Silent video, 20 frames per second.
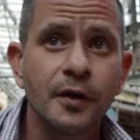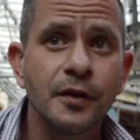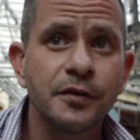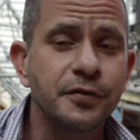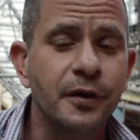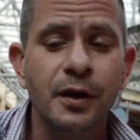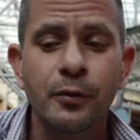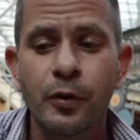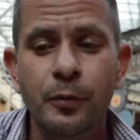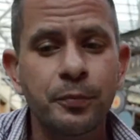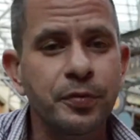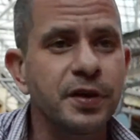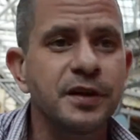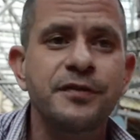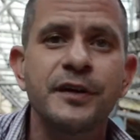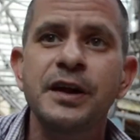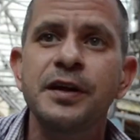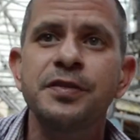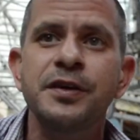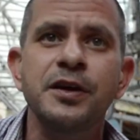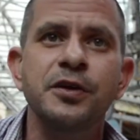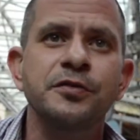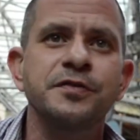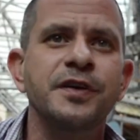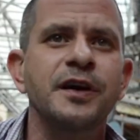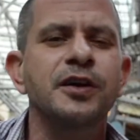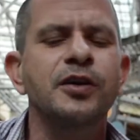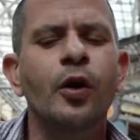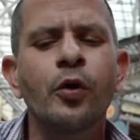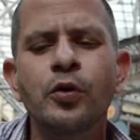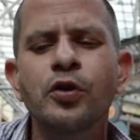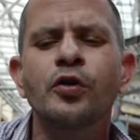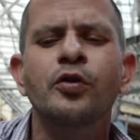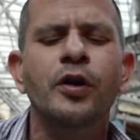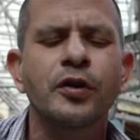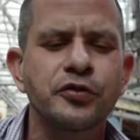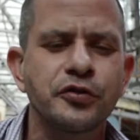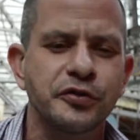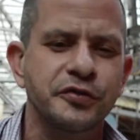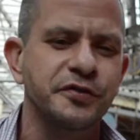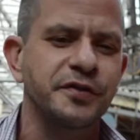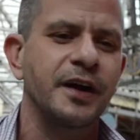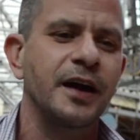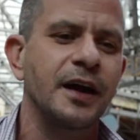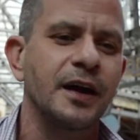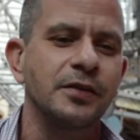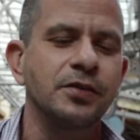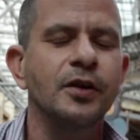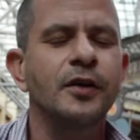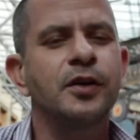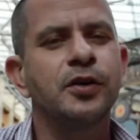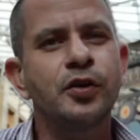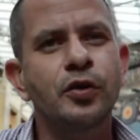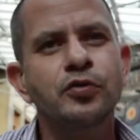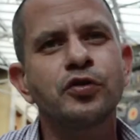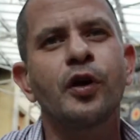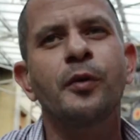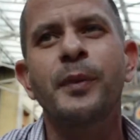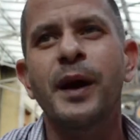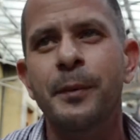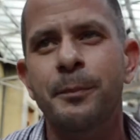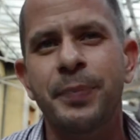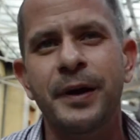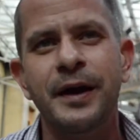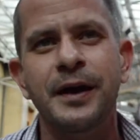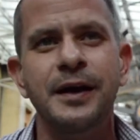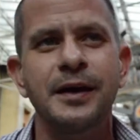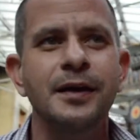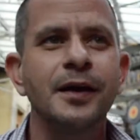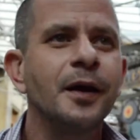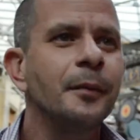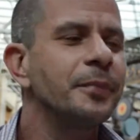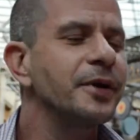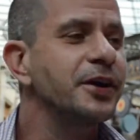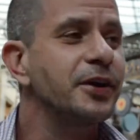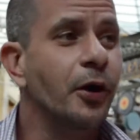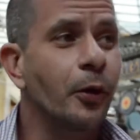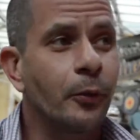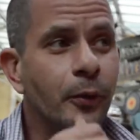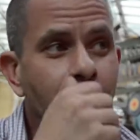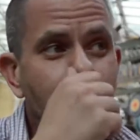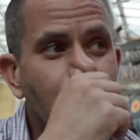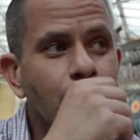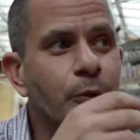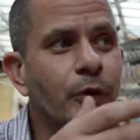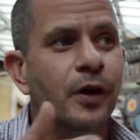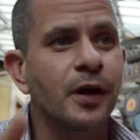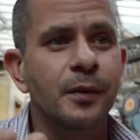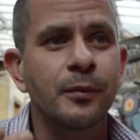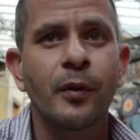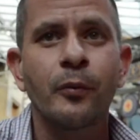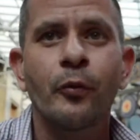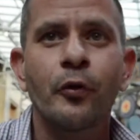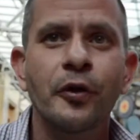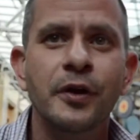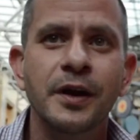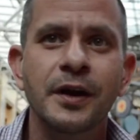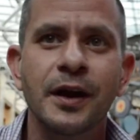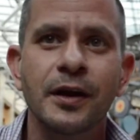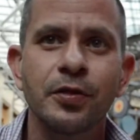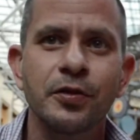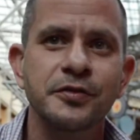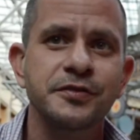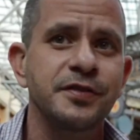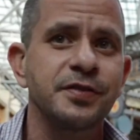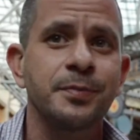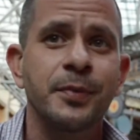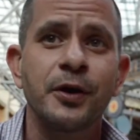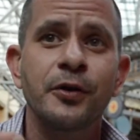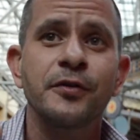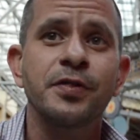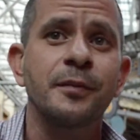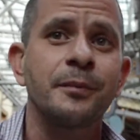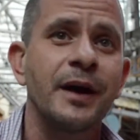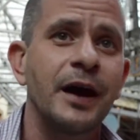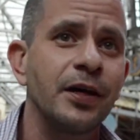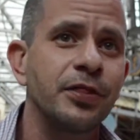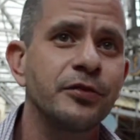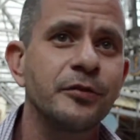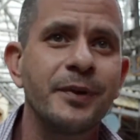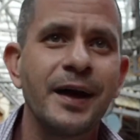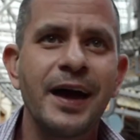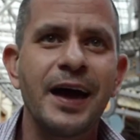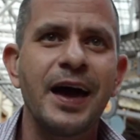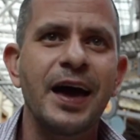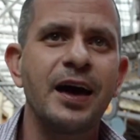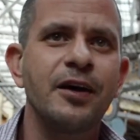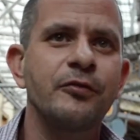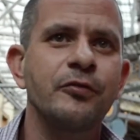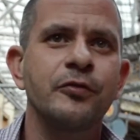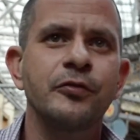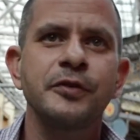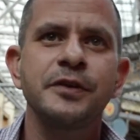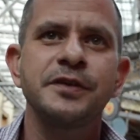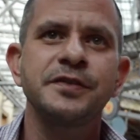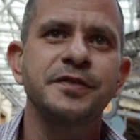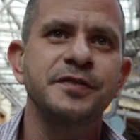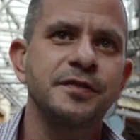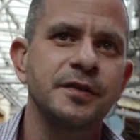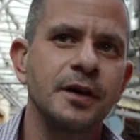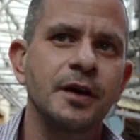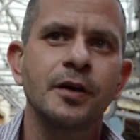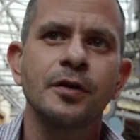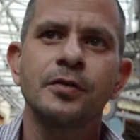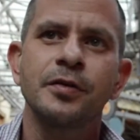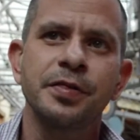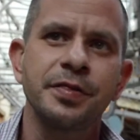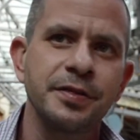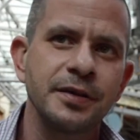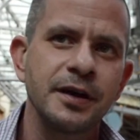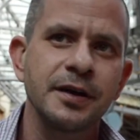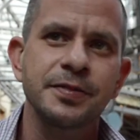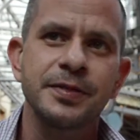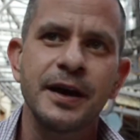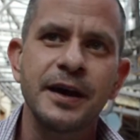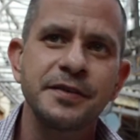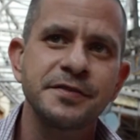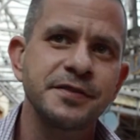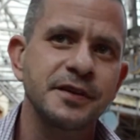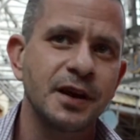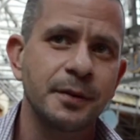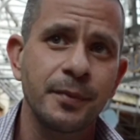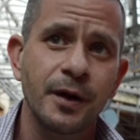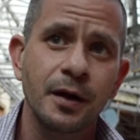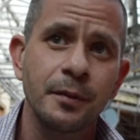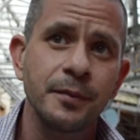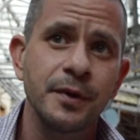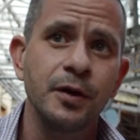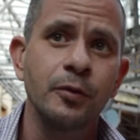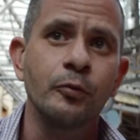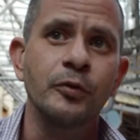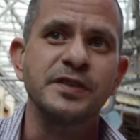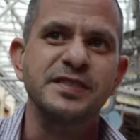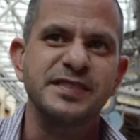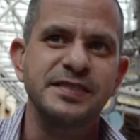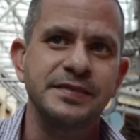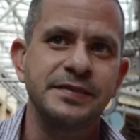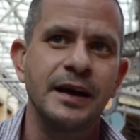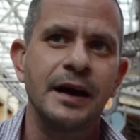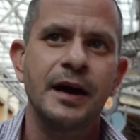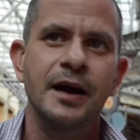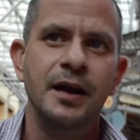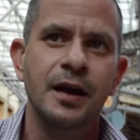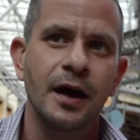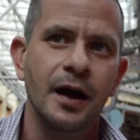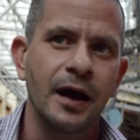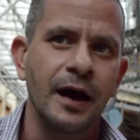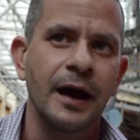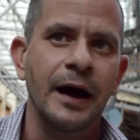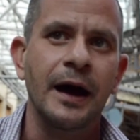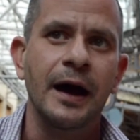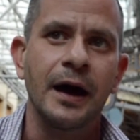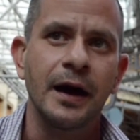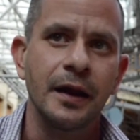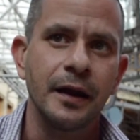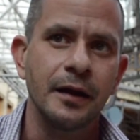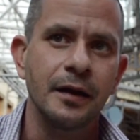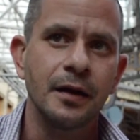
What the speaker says: So I won't believe anything you say. No, you don't understand. You don't know my pain. But you know what? I woke up one morning and I looked in the mirror in the bathroom. Every single thing they said about me was dead on.